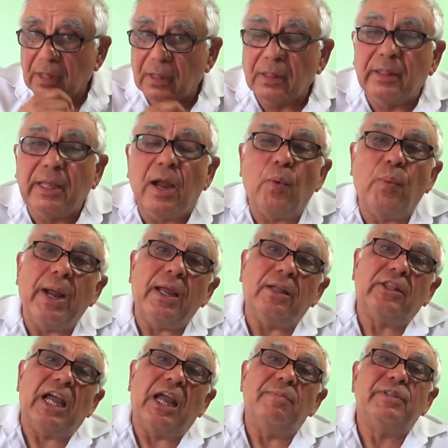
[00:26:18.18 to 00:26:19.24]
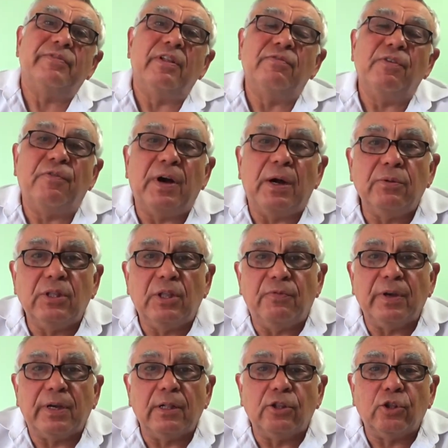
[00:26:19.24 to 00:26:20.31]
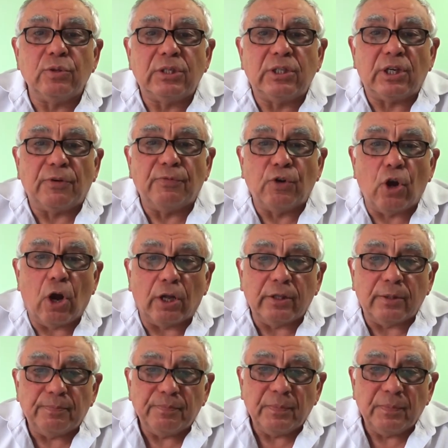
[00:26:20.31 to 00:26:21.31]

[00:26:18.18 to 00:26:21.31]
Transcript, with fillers: There were times when we found difficult to serve God,